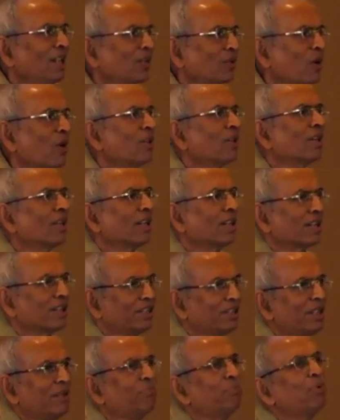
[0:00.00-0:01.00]
conquer
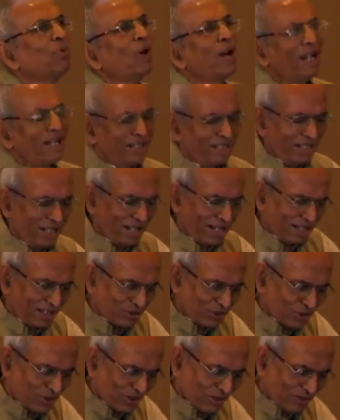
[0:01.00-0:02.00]
Tipu and the
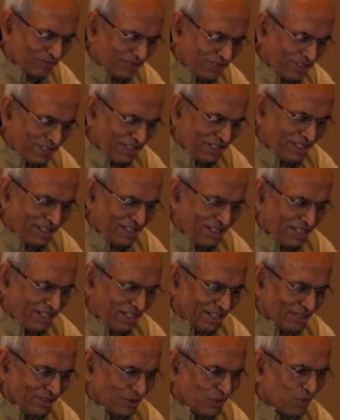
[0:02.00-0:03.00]
rest of the
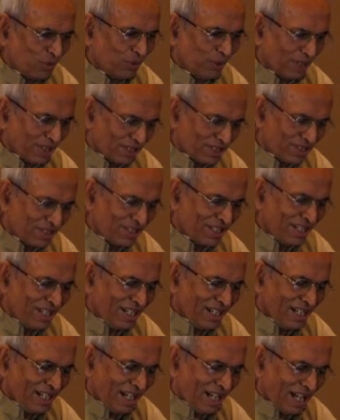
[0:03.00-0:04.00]
Indian rulers.
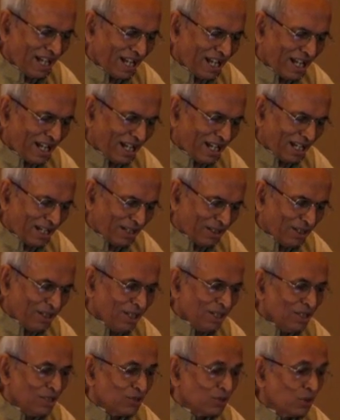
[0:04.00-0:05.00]

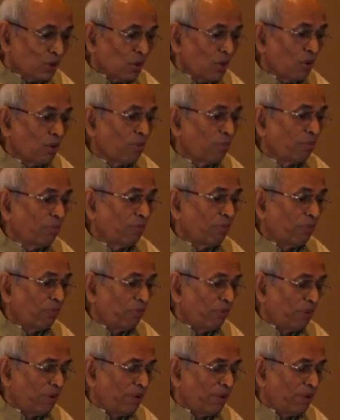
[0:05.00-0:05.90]
So